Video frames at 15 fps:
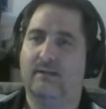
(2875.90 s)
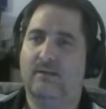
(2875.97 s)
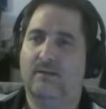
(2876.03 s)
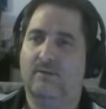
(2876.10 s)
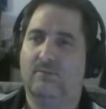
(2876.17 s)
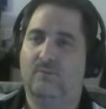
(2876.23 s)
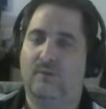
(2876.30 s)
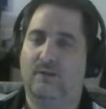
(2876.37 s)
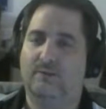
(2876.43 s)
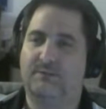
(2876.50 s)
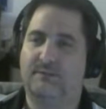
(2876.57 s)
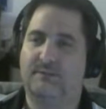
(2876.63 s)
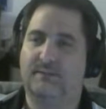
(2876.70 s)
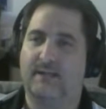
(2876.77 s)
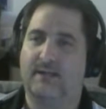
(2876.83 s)
where
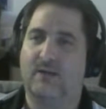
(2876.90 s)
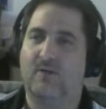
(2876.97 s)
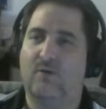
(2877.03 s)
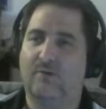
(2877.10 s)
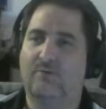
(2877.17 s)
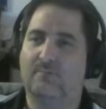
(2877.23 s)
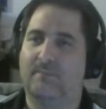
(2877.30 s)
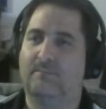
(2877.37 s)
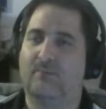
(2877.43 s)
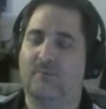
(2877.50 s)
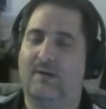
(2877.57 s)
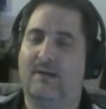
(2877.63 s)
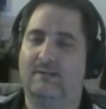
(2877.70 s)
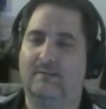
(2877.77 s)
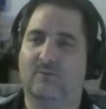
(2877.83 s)
she's like, oh, I remember
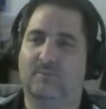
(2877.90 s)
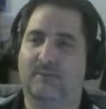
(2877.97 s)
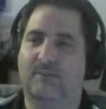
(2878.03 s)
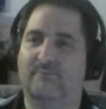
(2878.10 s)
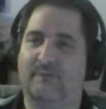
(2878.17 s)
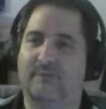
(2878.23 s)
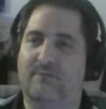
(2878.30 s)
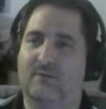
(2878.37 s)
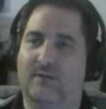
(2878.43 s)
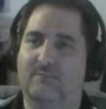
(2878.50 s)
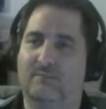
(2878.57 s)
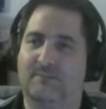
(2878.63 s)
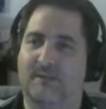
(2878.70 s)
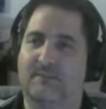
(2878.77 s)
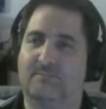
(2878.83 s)
why I don't play video
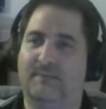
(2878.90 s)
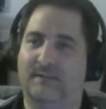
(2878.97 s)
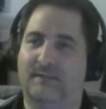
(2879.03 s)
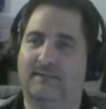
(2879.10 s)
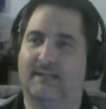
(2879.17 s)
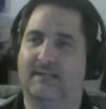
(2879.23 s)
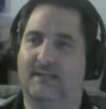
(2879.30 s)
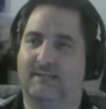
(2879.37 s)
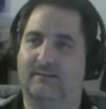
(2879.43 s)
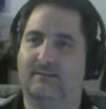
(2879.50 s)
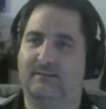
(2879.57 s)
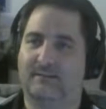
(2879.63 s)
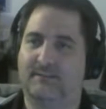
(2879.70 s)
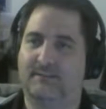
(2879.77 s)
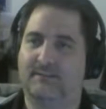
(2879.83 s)
games again, because I get
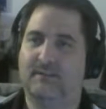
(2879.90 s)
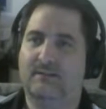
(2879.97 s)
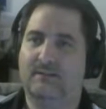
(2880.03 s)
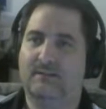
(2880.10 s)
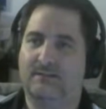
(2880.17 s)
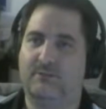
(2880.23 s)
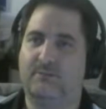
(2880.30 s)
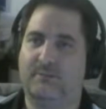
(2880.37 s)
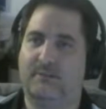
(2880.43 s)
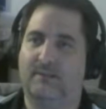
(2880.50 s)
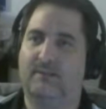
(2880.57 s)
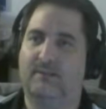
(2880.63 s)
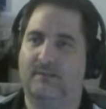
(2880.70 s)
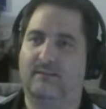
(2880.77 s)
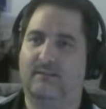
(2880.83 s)
this stupid
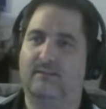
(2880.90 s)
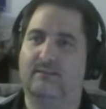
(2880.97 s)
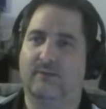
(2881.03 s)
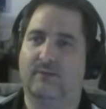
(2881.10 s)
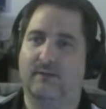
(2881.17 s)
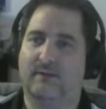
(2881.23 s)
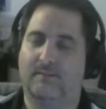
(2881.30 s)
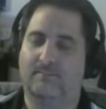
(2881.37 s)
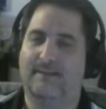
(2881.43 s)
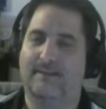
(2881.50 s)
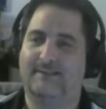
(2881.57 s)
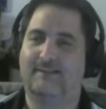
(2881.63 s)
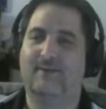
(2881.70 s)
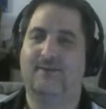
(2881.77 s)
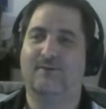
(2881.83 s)
addicted to it. I'm like,
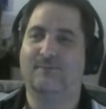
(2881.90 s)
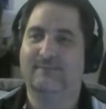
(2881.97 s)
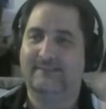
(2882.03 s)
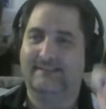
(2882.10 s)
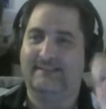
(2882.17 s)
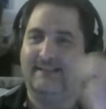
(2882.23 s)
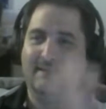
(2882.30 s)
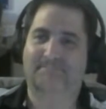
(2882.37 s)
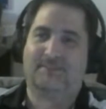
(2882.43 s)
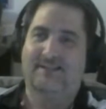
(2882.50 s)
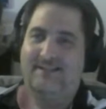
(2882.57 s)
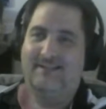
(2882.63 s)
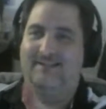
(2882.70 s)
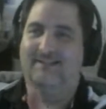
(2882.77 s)
no, keep playing.